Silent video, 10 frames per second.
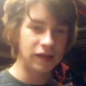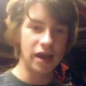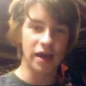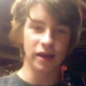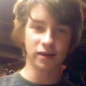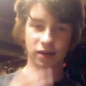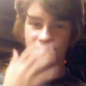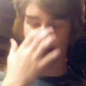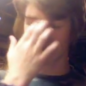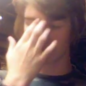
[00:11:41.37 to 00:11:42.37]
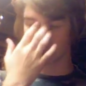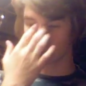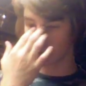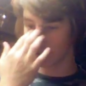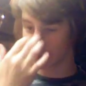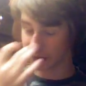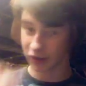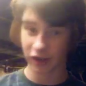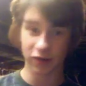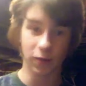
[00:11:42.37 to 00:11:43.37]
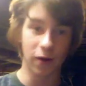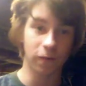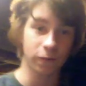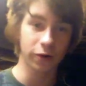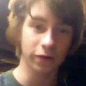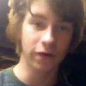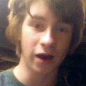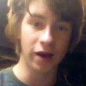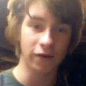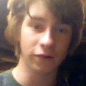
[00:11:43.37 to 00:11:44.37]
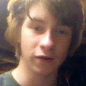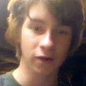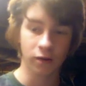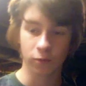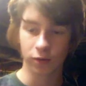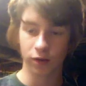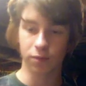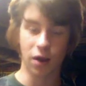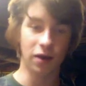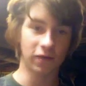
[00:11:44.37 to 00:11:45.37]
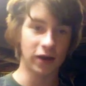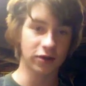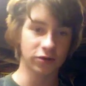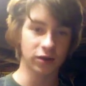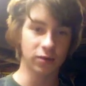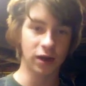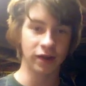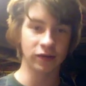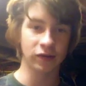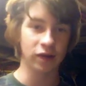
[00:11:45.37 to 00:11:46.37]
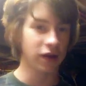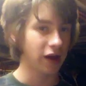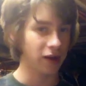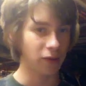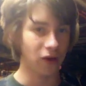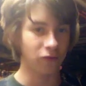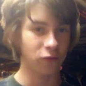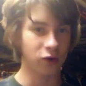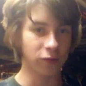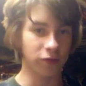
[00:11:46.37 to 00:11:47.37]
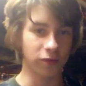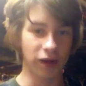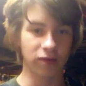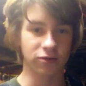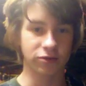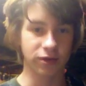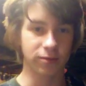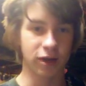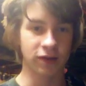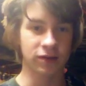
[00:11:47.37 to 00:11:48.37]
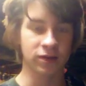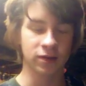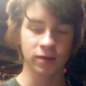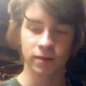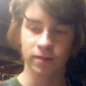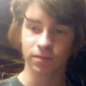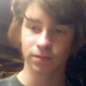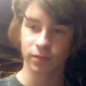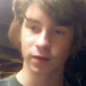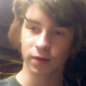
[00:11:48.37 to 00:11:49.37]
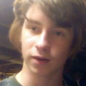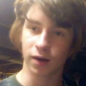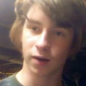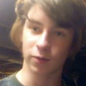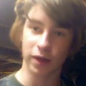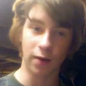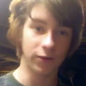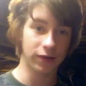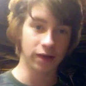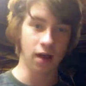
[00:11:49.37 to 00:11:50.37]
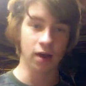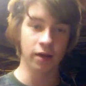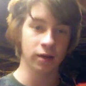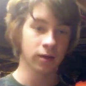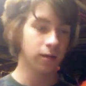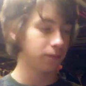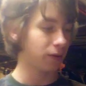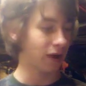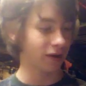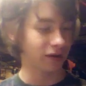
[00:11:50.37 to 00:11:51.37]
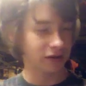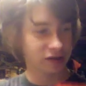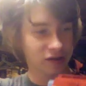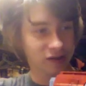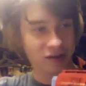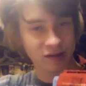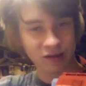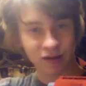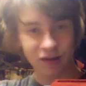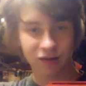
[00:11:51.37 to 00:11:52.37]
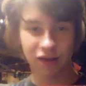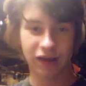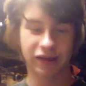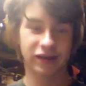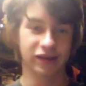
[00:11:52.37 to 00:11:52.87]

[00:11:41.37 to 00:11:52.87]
yeah, it doesn't get as good ranges. It gets about 45 with modified streamlines and about 40 with regular streamlines. Without the stock, but it's just like,